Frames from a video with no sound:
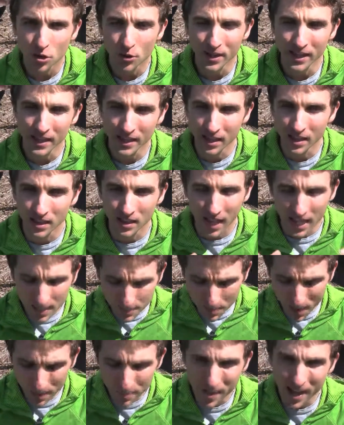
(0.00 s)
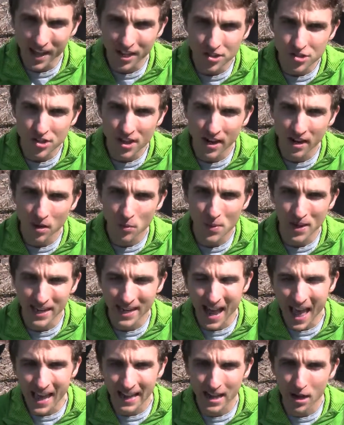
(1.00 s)
You can like my page there and we
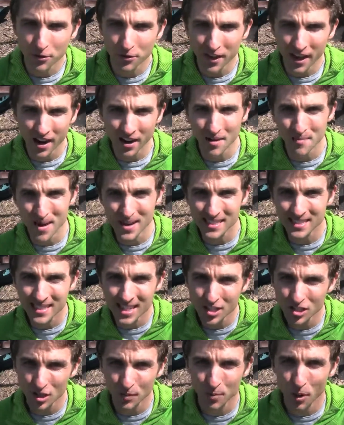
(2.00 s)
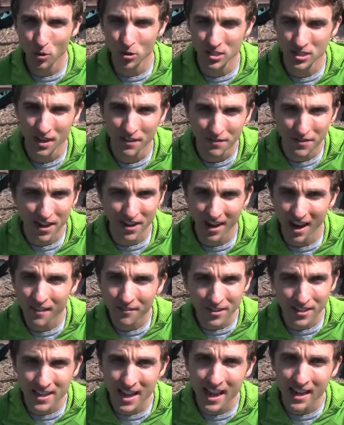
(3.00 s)
can hang out there, and my sister posts stuff there
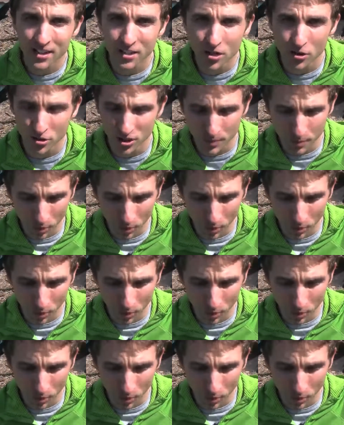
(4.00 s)
every day too.